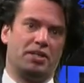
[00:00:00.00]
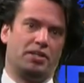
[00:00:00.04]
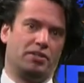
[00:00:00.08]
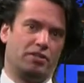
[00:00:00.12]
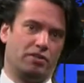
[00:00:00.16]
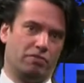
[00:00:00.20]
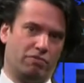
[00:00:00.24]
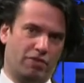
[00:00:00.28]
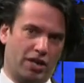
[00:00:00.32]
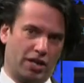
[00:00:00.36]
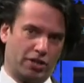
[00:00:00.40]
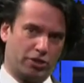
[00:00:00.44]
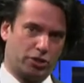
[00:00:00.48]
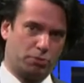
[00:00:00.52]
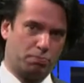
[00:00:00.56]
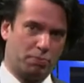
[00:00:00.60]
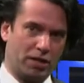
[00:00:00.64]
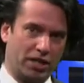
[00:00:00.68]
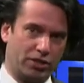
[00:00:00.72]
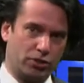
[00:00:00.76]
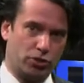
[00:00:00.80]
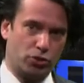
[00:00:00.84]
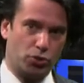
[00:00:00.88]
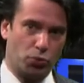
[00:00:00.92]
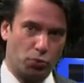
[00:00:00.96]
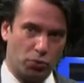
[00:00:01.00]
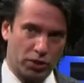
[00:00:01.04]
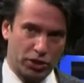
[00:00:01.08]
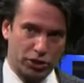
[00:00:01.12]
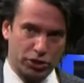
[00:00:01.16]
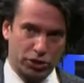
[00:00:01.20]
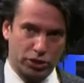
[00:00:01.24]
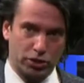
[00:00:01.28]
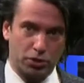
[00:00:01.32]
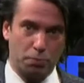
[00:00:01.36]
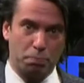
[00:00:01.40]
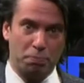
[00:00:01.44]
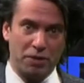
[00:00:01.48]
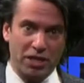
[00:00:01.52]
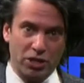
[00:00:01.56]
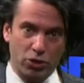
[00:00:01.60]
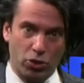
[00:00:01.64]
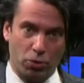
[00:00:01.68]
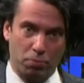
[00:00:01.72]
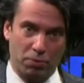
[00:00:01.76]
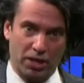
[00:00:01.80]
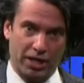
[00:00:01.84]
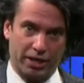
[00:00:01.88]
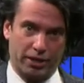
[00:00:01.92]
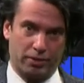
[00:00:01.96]
in the valence band towards the
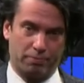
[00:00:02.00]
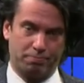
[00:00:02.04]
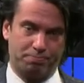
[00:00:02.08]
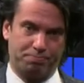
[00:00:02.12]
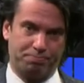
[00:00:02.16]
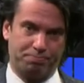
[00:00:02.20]
p-dope layer.